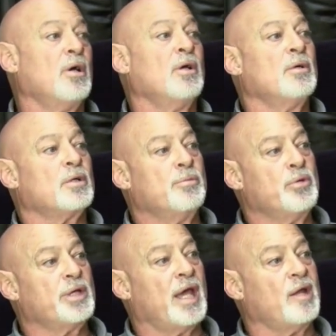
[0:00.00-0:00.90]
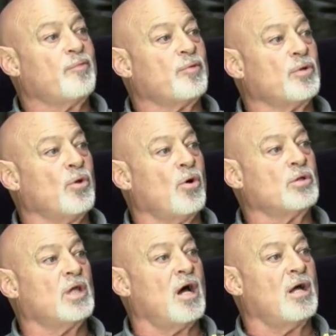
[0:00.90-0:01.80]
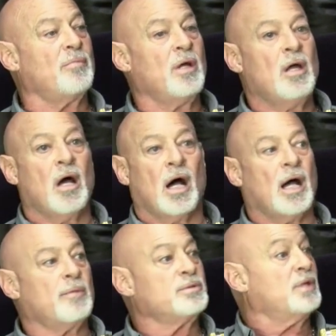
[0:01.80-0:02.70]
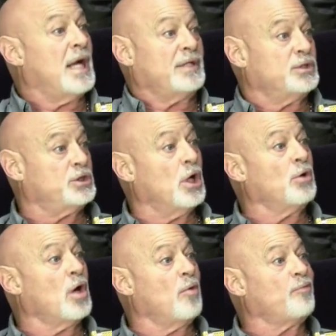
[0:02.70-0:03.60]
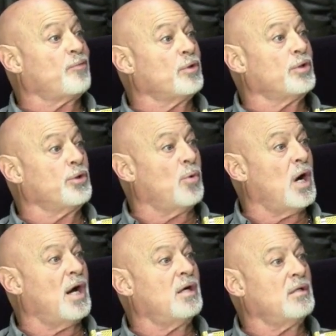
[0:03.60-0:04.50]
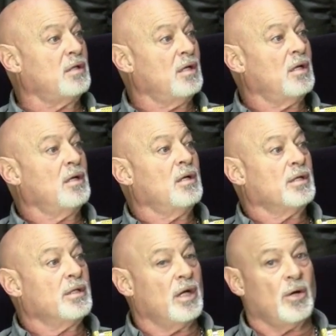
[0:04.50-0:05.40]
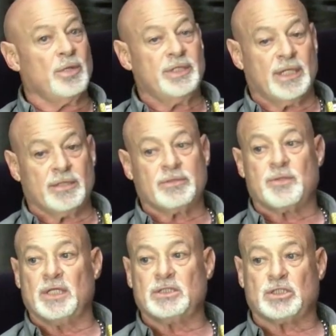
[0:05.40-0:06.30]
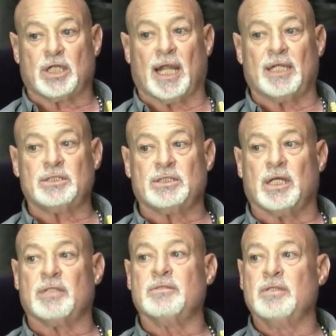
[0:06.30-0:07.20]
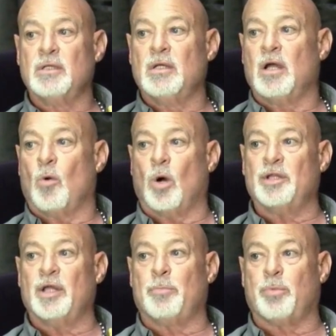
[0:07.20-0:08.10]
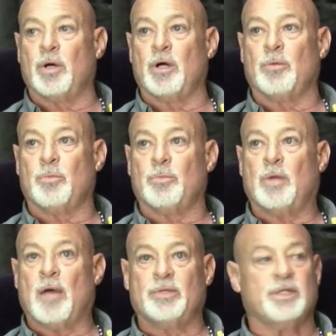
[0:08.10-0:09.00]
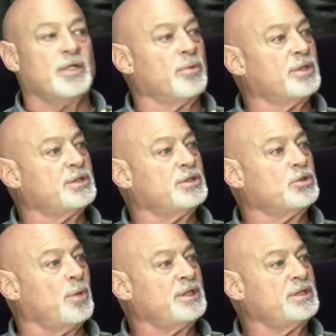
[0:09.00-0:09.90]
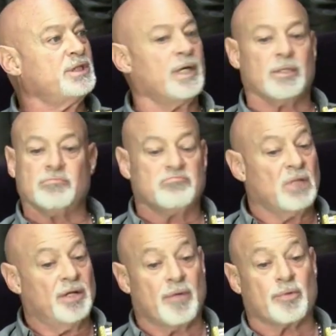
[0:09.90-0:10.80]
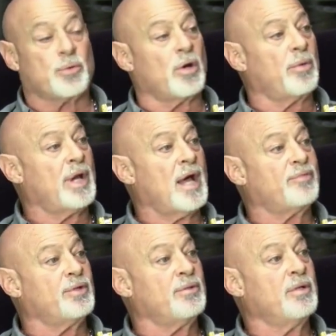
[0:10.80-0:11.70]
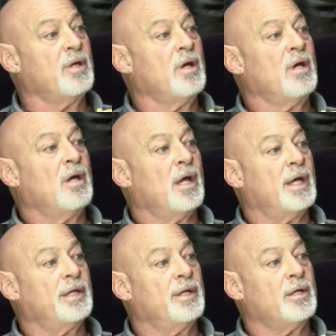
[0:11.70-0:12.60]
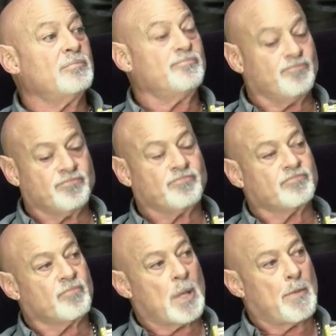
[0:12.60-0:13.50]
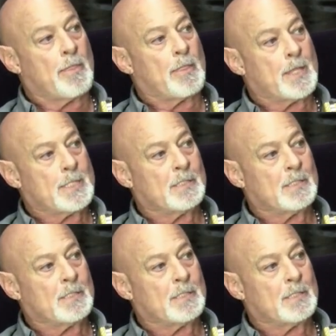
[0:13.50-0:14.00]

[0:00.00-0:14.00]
communicating for a long time. I was I had the show going. You had the show on while, the channel, yeah. You know, and then things changed, and I wind up uh, having to deal with a situation that I never thought I would have to. And, well, uh, well, we're going to go, Tom, we're going